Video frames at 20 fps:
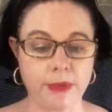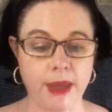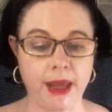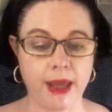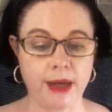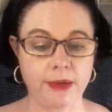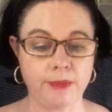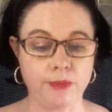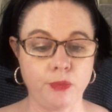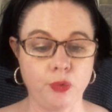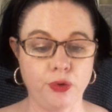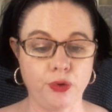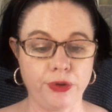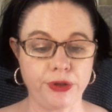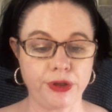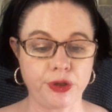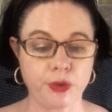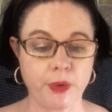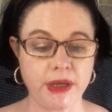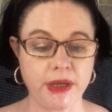had more
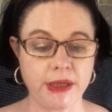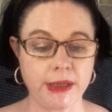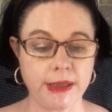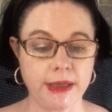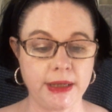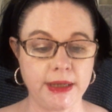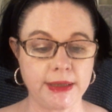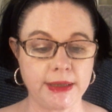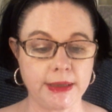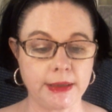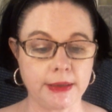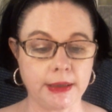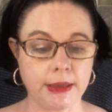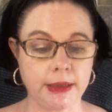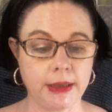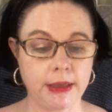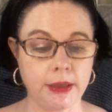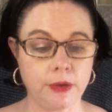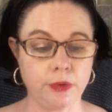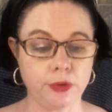than 20 years of
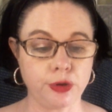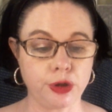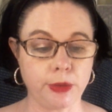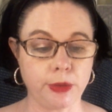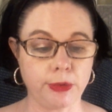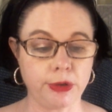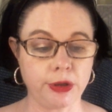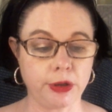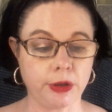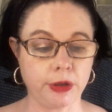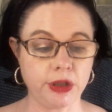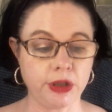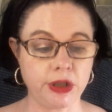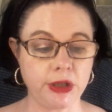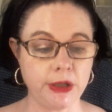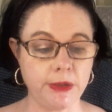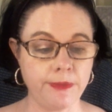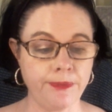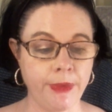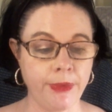clinical
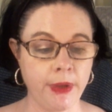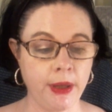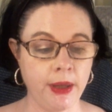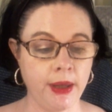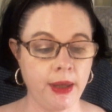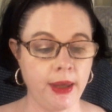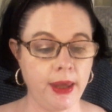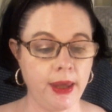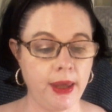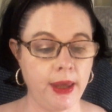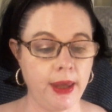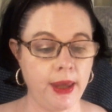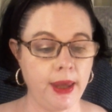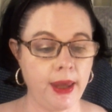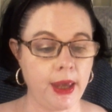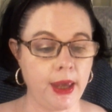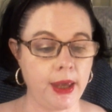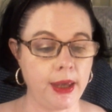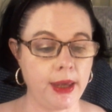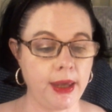dermatology.
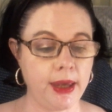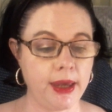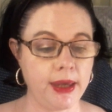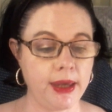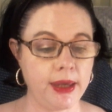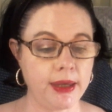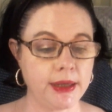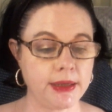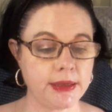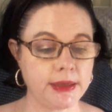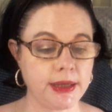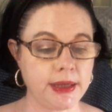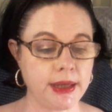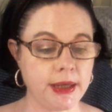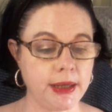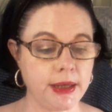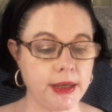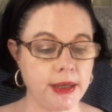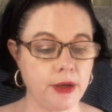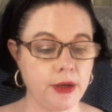And
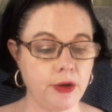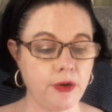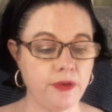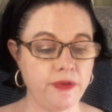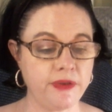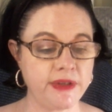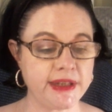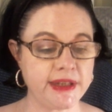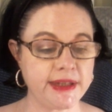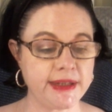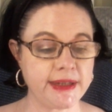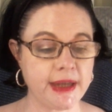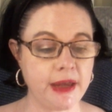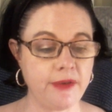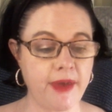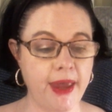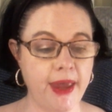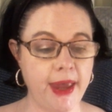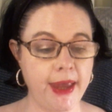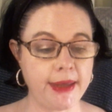he offers a
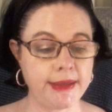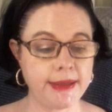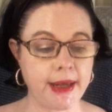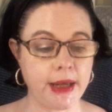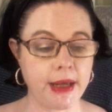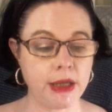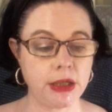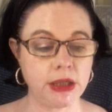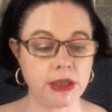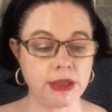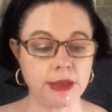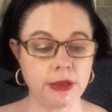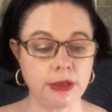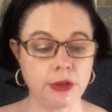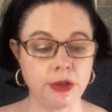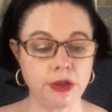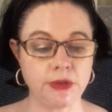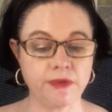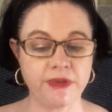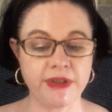safe anti-aging
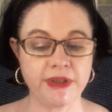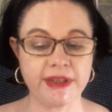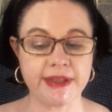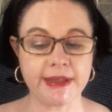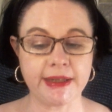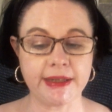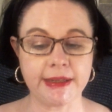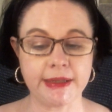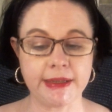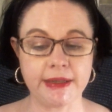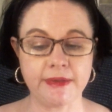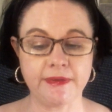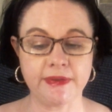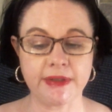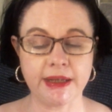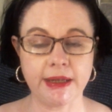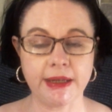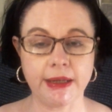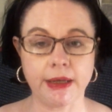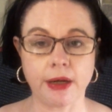solution for sensitive
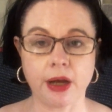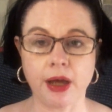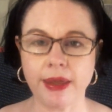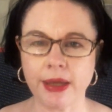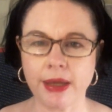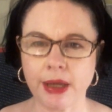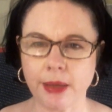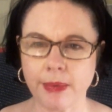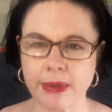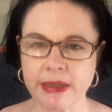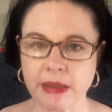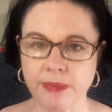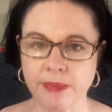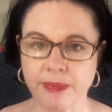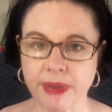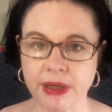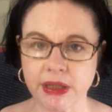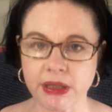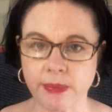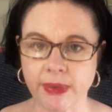skin. I think I must
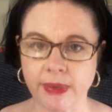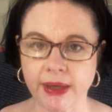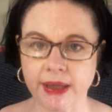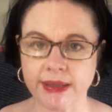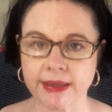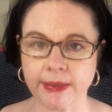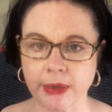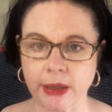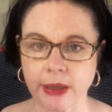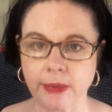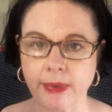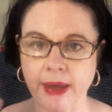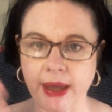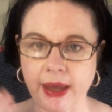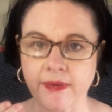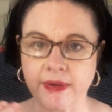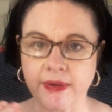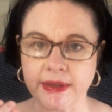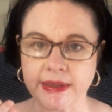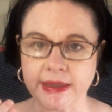have bitched about something about
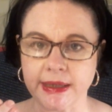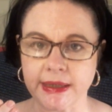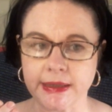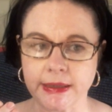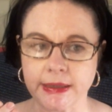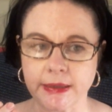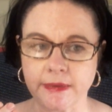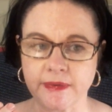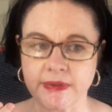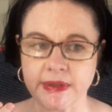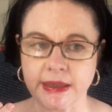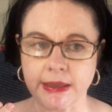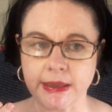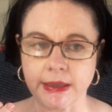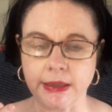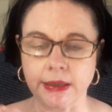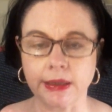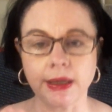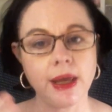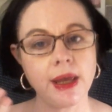having sensitive
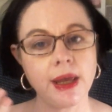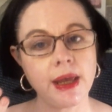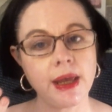skin.